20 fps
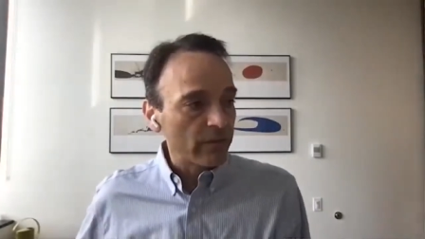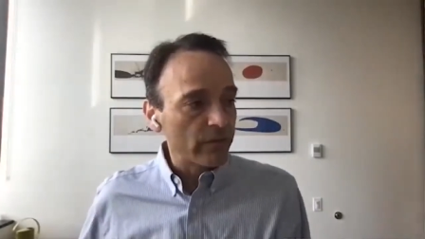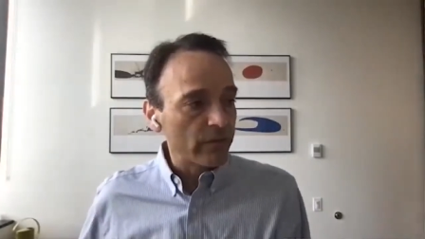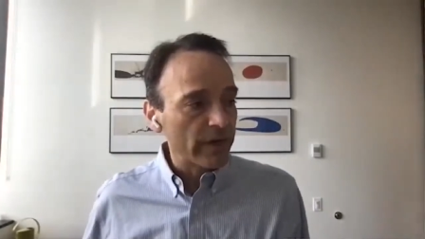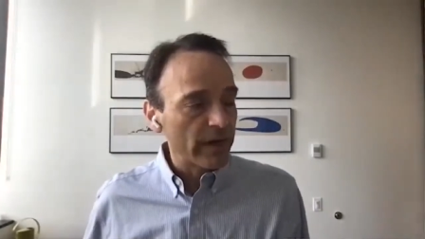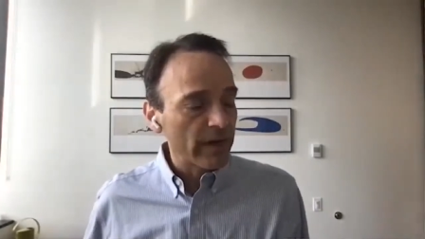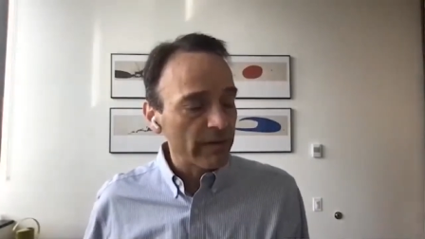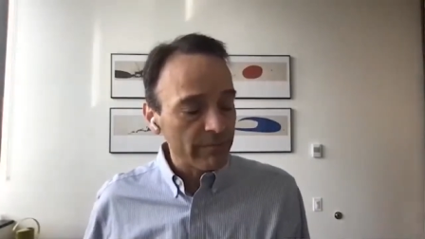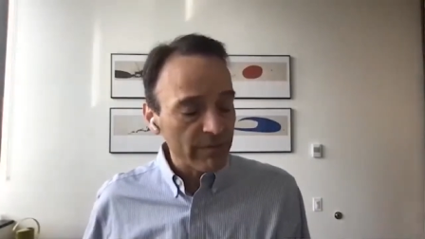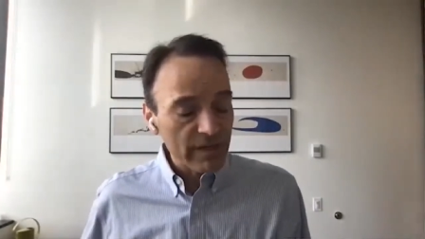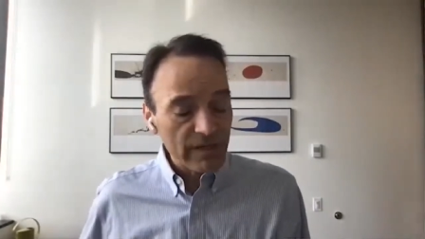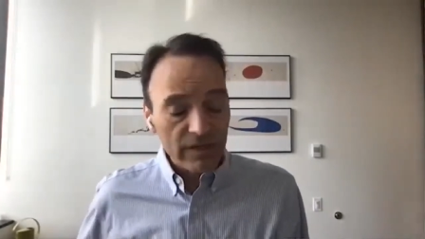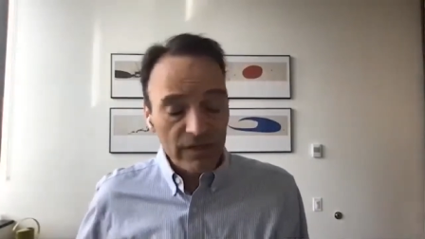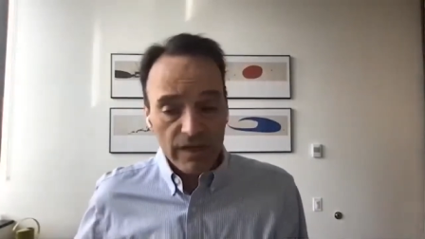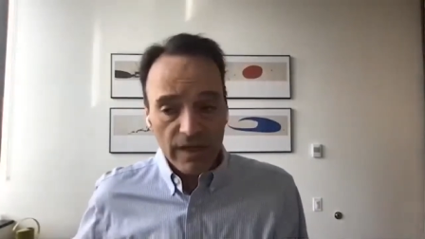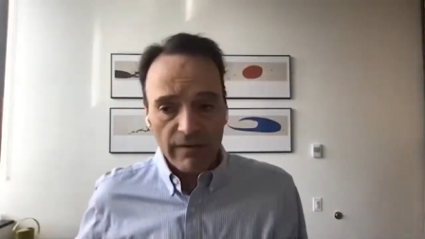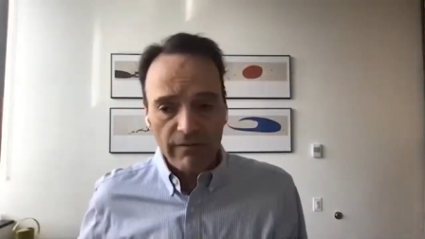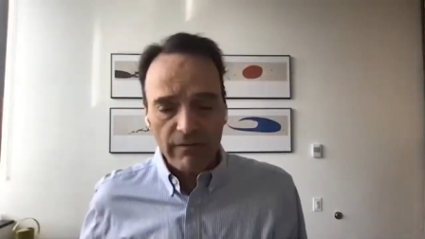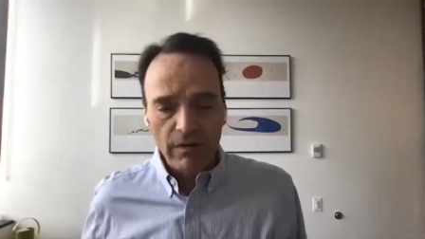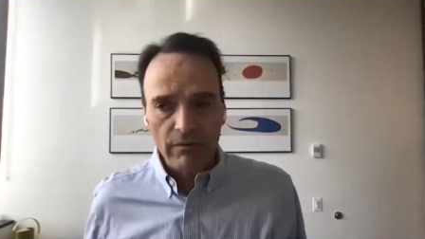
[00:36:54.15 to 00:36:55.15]
there have been
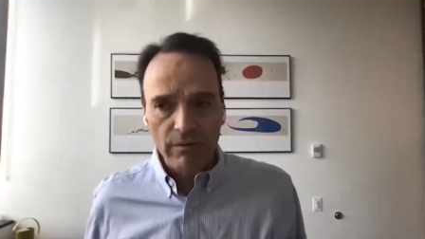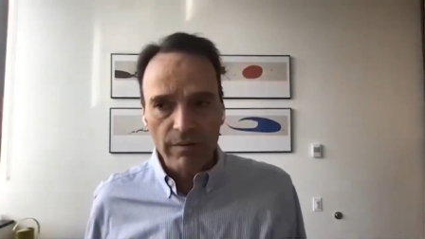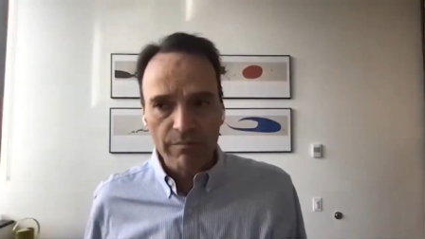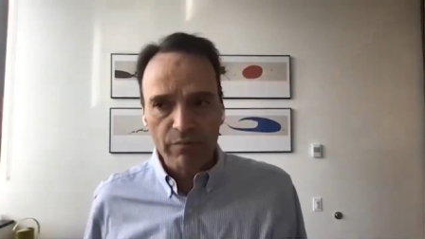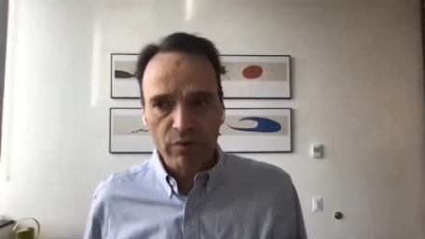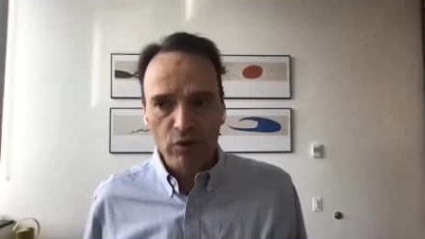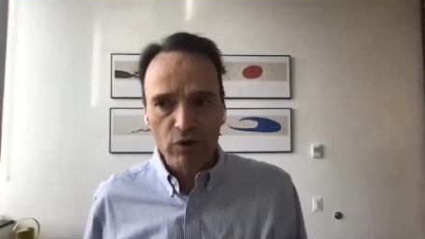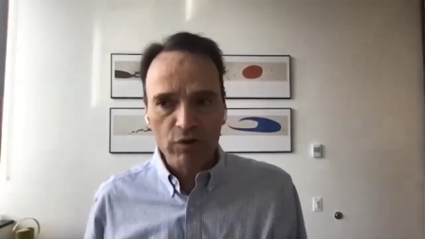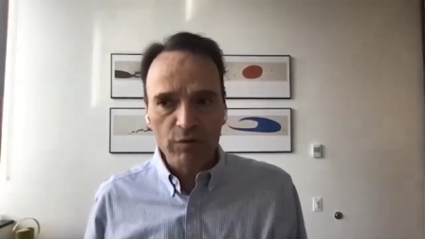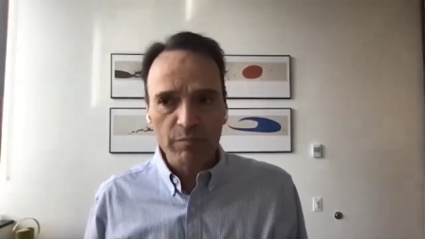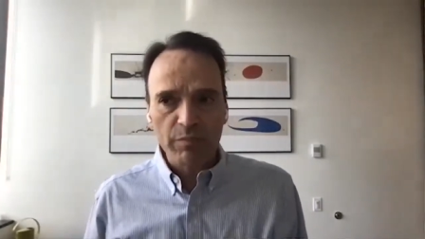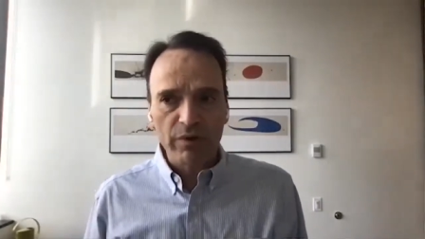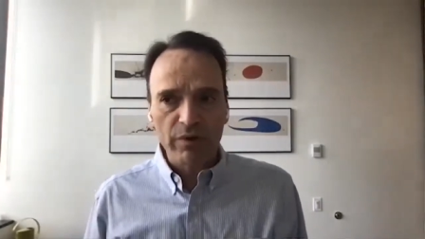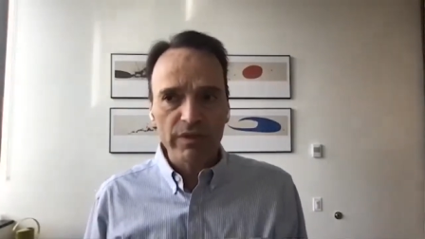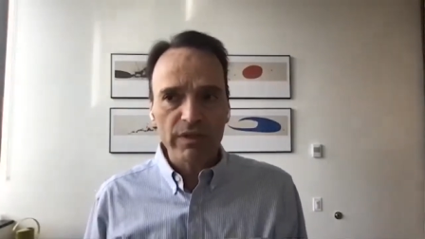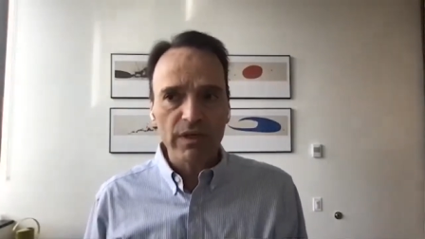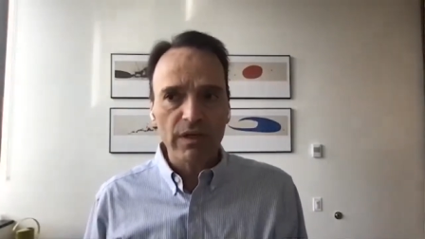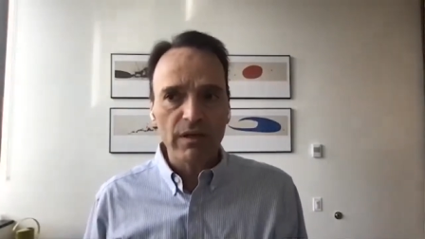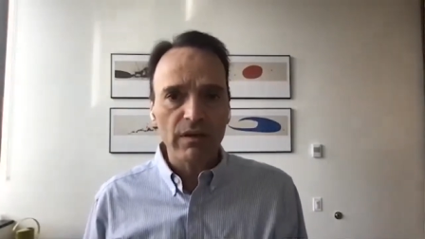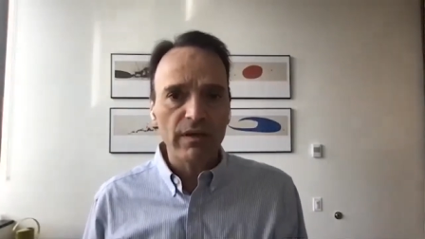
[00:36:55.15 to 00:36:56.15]
several reports,
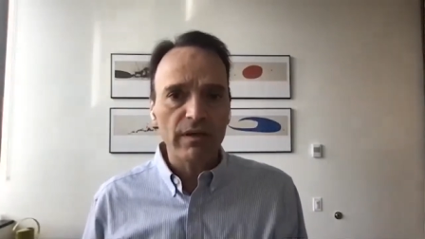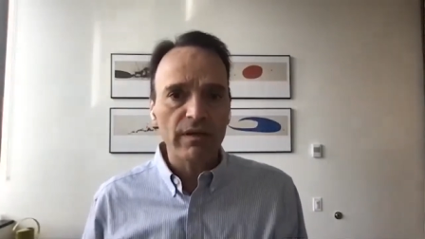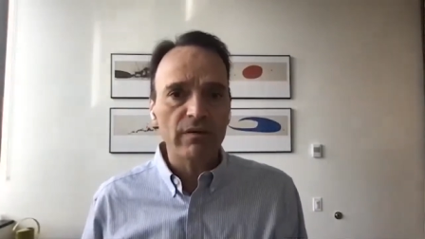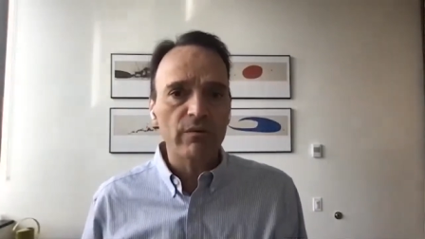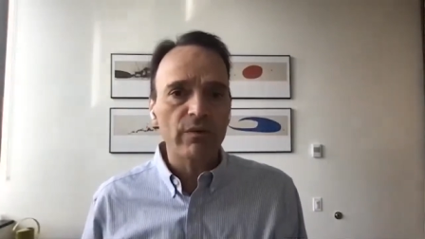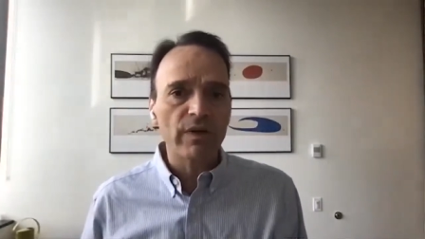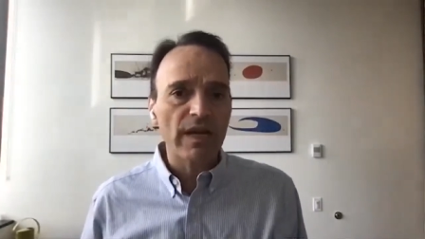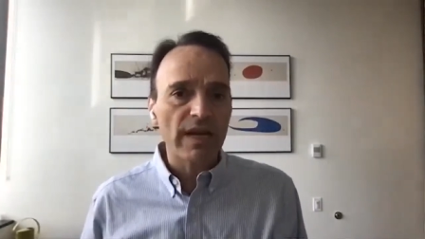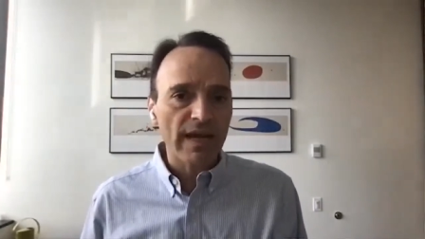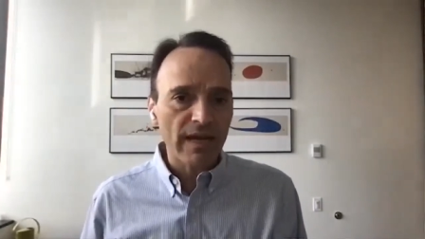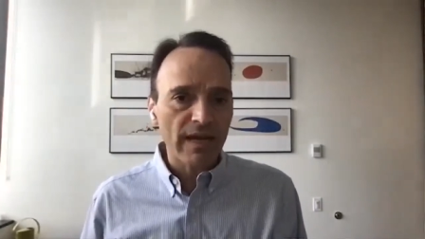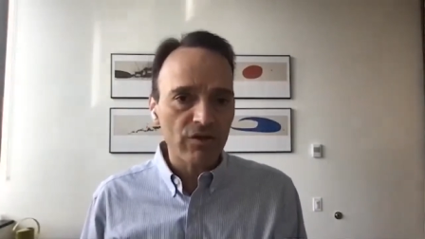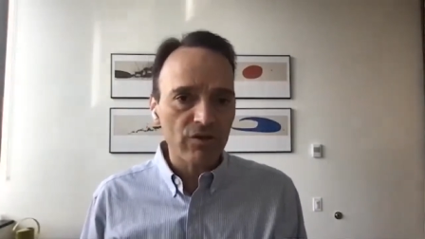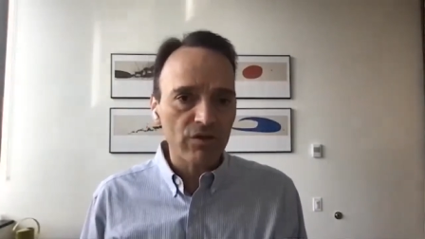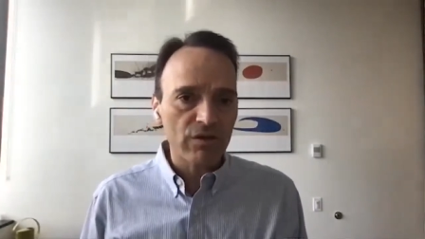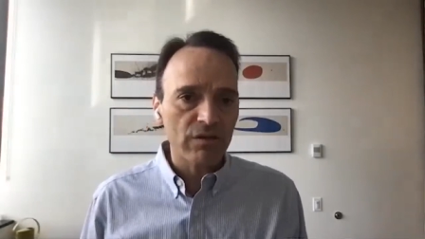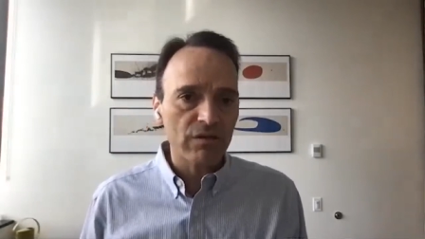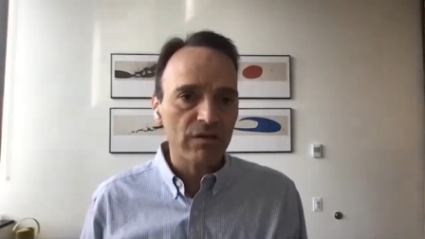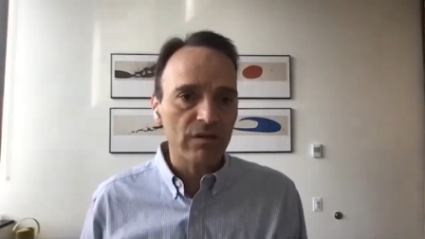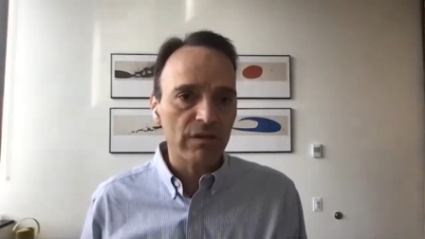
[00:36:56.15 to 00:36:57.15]
particularly in
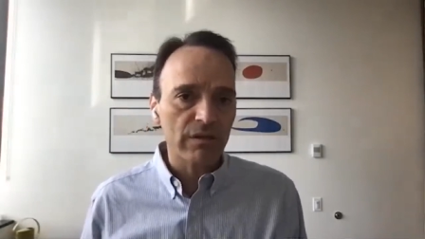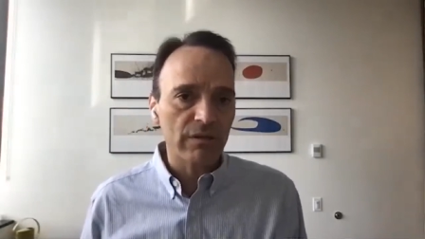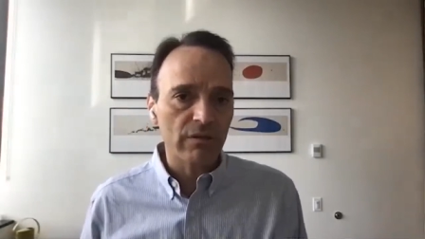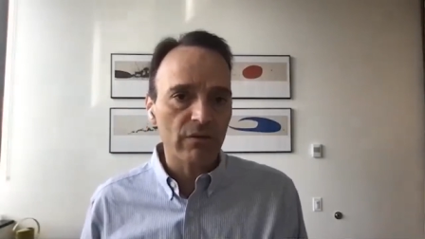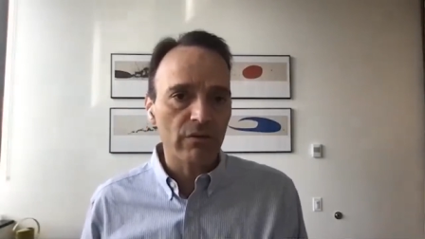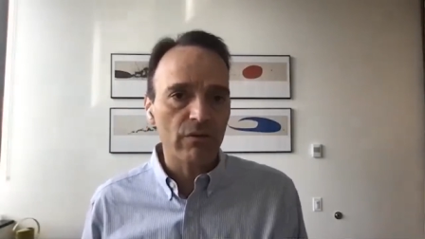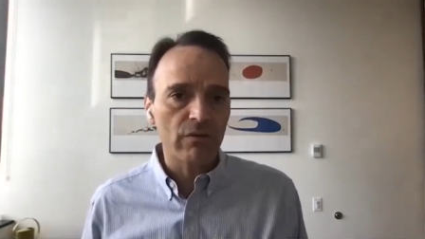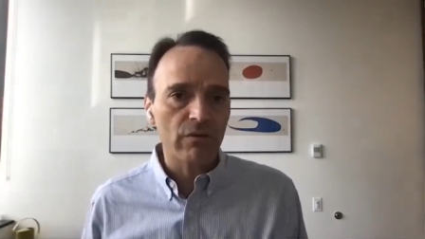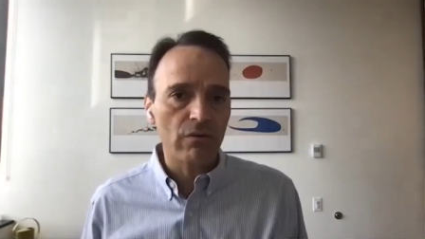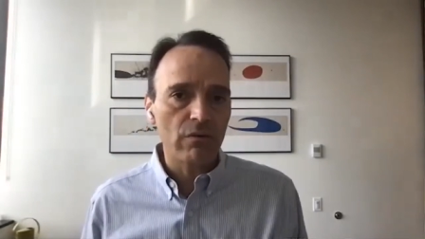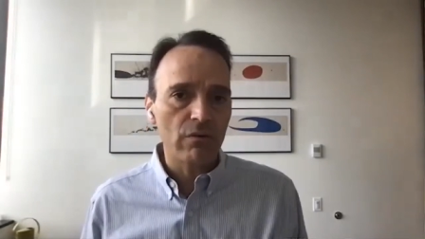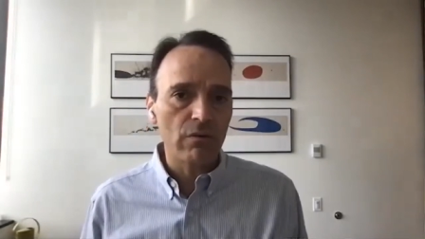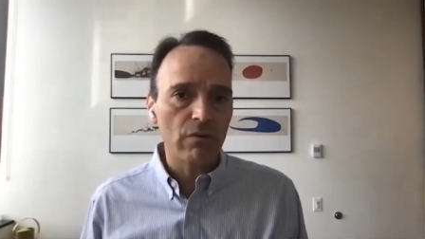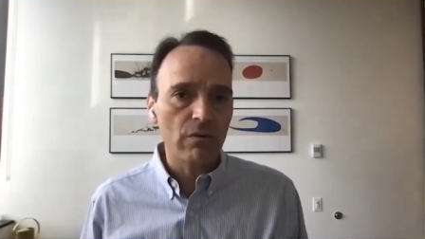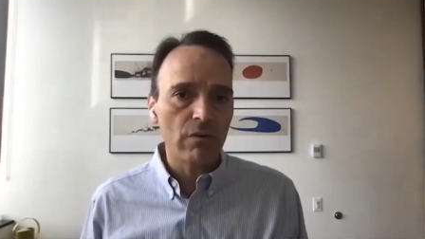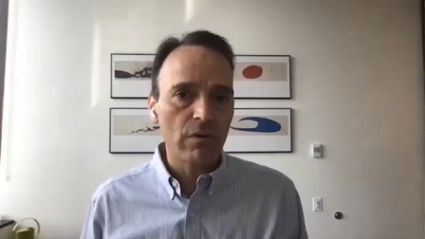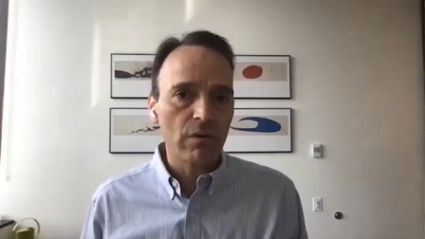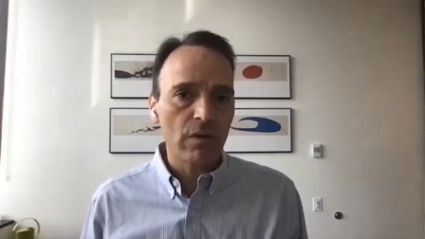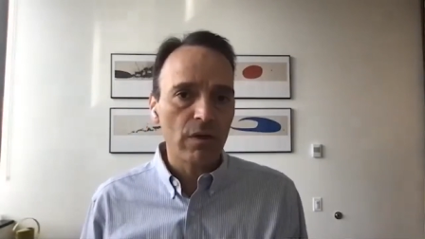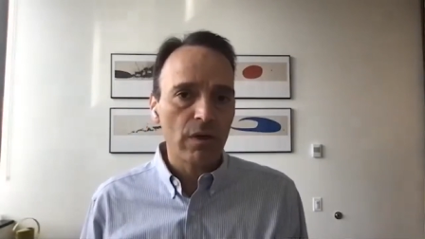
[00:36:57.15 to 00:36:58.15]
relation
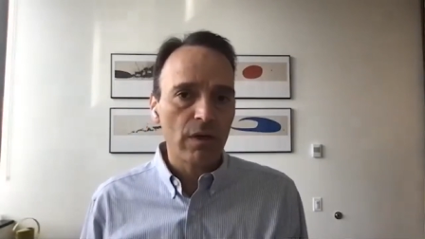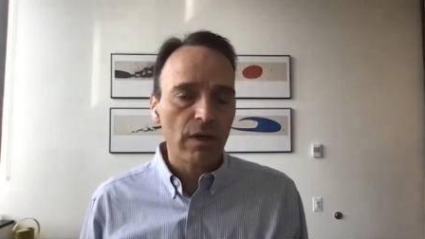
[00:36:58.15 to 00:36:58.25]
to